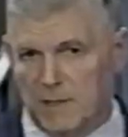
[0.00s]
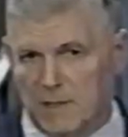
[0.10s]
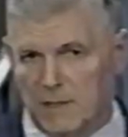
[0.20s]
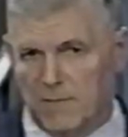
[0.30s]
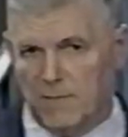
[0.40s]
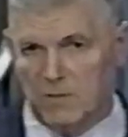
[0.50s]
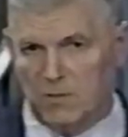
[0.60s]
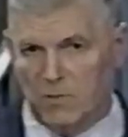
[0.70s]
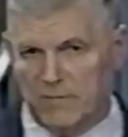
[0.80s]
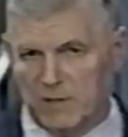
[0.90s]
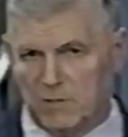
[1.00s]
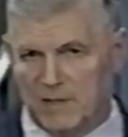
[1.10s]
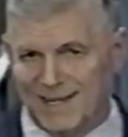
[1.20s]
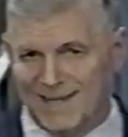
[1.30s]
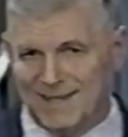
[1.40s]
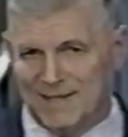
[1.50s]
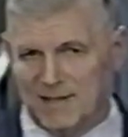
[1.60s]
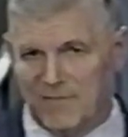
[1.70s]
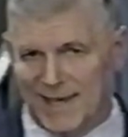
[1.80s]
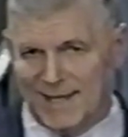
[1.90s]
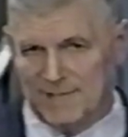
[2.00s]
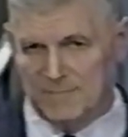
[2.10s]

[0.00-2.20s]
there is no evidence to date of that.